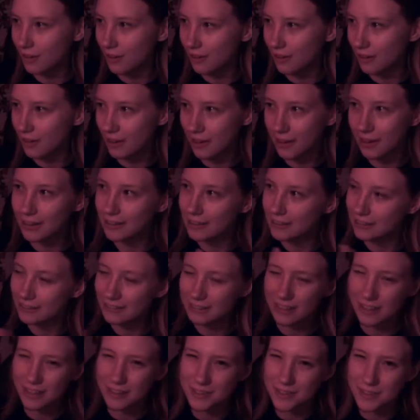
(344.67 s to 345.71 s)

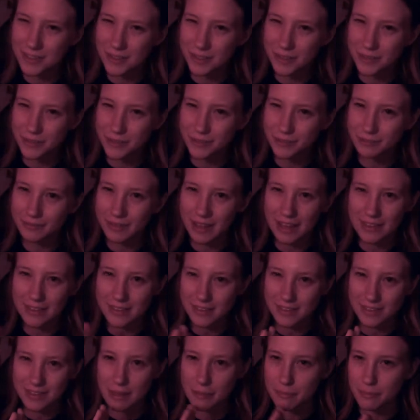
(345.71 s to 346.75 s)
also has a
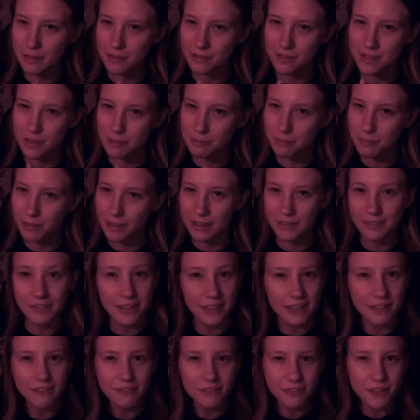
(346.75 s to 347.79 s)
step-by-step plan
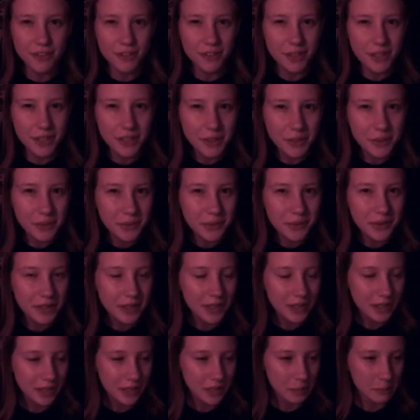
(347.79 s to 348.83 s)
like Virgo,
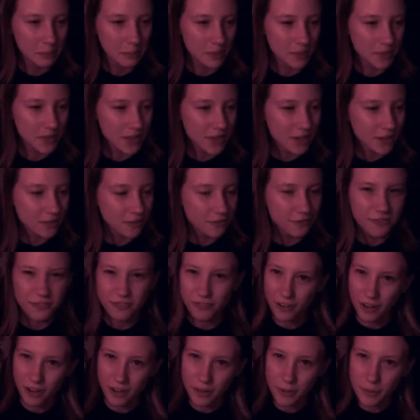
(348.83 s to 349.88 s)
but they don't
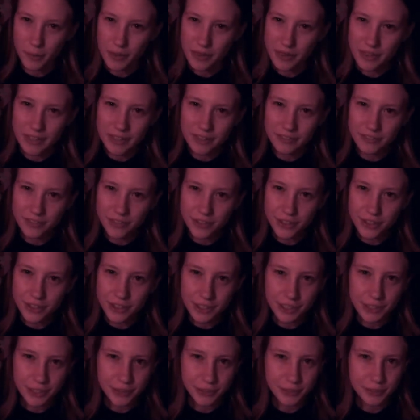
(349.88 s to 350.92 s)
follow it like
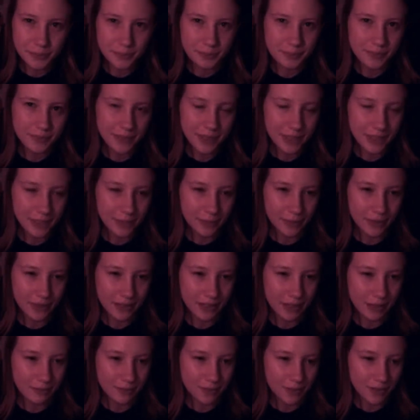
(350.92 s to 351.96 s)
Virgo when it
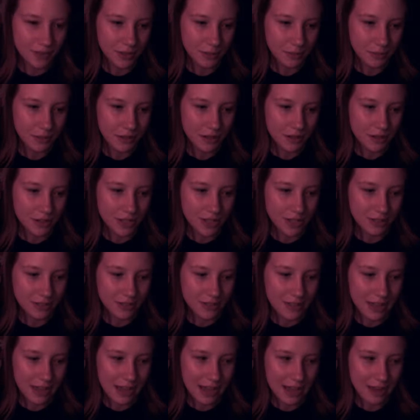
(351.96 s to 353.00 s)
comes to their projects.
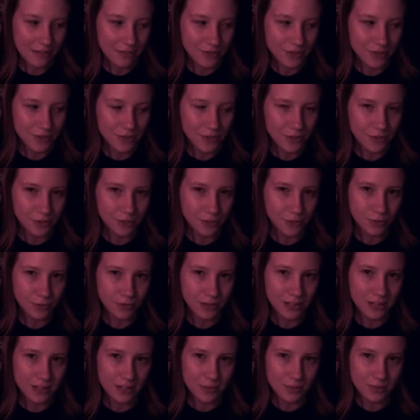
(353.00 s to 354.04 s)
They have to do
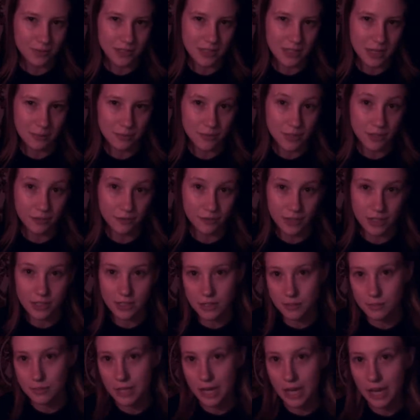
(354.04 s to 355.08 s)
random steps at
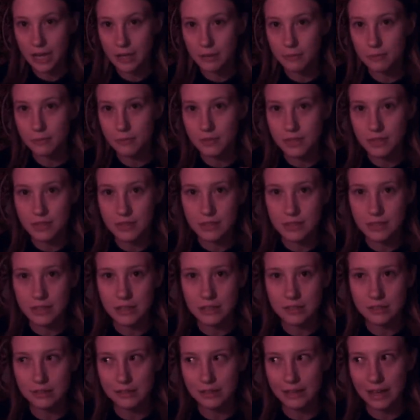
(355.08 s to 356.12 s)
random times. These
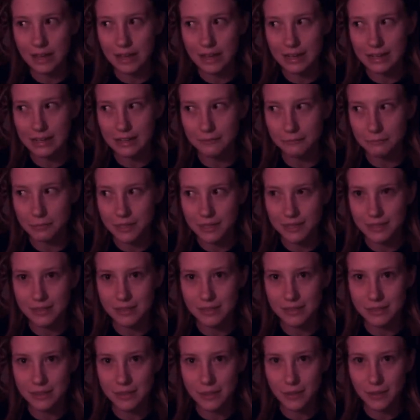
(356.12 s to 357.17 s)
guys are the INFPs of
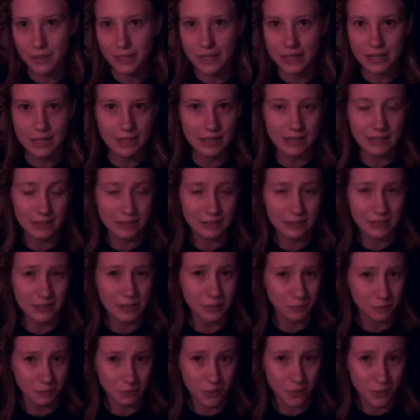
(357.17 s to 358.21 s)
the zodiac, and they're
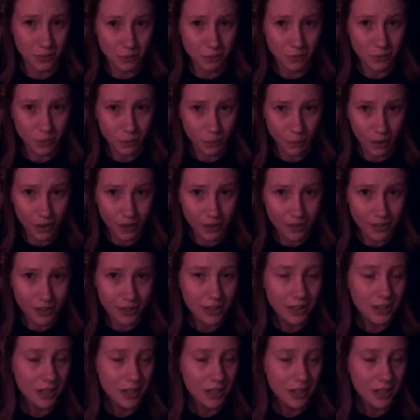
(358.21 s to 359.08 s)
mutable water,